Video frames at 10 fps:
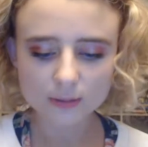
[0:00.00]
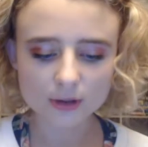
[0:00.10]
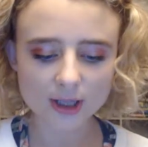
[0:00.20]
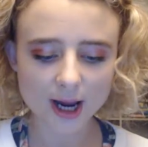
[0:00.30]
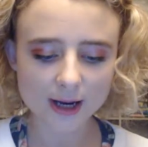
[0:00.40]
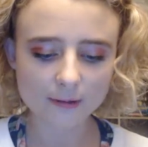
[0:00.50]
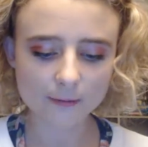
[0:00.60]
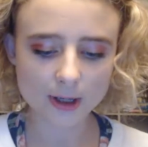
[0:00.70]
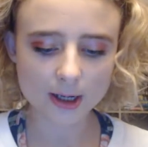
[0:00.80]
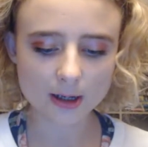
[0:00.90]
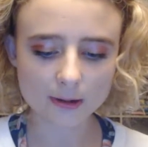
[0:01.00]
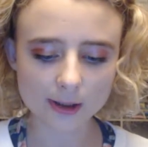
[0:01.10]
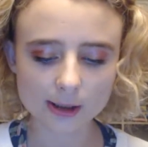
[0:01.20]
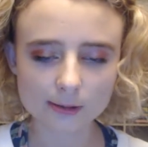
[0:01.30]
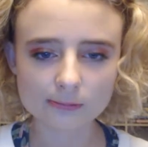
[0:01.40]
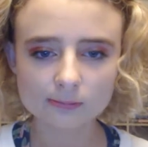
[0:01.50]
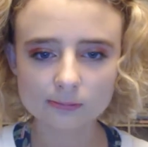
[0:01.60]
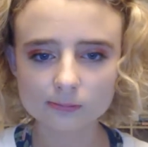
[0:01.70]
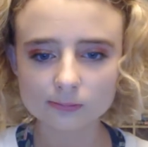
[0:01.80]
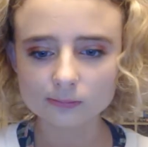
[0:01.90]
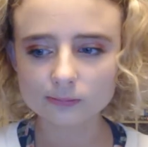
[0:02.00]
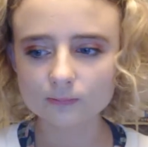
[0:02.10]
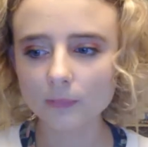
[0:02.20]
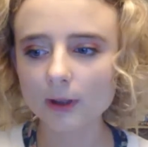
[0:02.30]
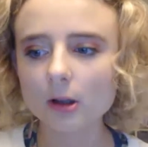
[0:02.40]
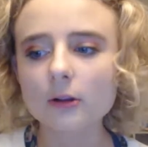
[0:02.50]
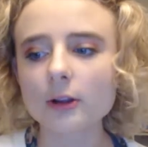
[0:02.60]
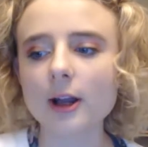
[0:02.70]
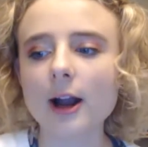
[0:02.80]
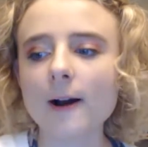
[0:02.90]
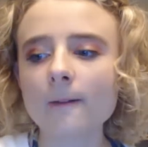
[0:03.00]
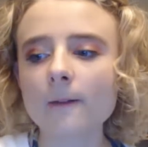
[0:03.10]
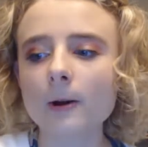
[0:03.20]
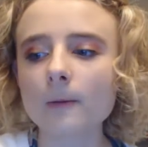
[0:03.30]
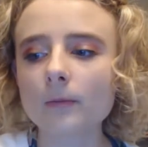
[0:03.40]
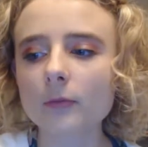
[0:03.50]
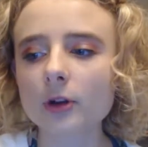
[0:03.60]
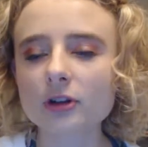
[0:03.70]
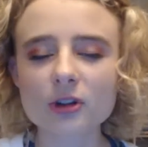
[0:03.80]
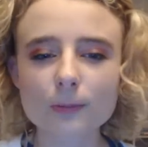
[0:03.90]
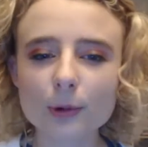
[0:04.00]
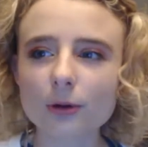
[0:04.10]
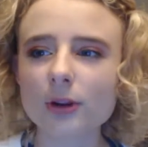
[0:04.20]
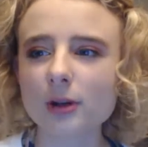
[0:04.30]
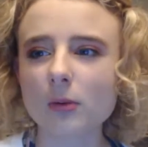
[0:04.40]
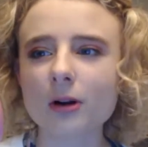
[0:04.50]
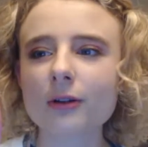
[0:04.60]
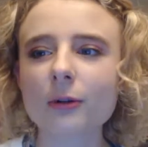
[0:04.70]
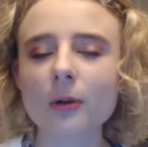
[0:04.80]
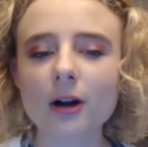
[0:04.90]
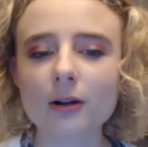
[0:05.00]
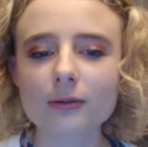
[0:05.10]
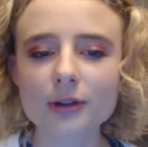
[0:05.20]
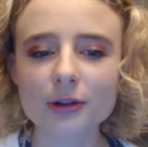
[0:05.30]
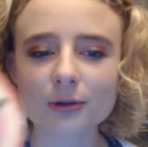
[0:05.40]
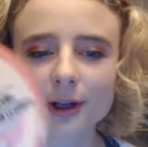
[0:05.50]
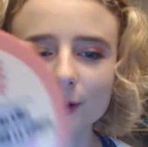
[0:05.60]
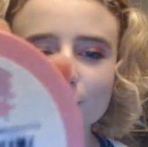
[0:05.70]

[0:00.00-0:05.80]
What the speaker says: This one's kind of vanilla-y. Then I have a smoothie one as well, which is